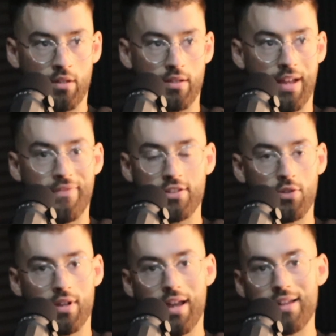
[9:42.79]
I've had
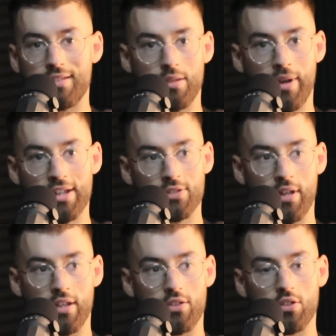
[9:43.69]
new clients in the past
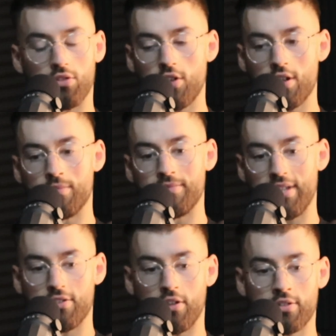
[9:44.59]
where they'll turn up
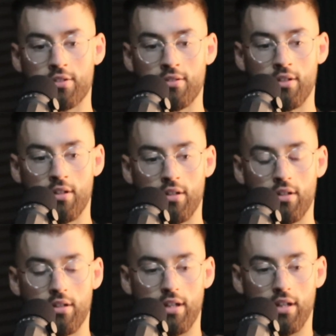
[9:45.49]
day dot
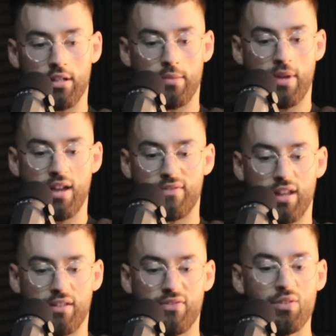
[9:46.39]
and they might have,
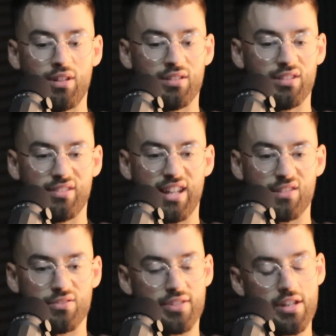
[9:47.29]
like, a few little
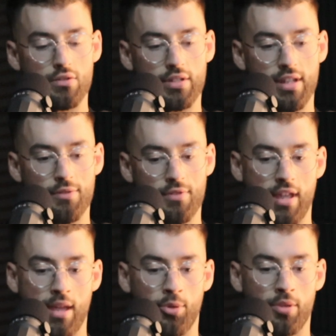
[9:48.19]
niggles, injuries here and
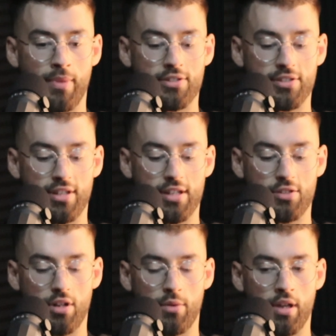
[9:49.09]
there, but they might just say
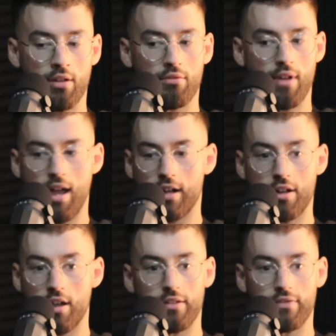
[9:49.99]
straight away, right, I
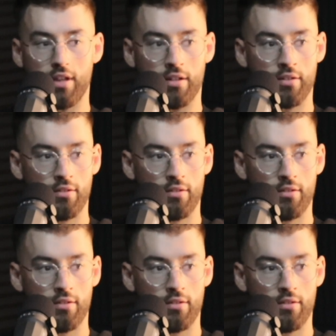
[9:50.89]
can't lift that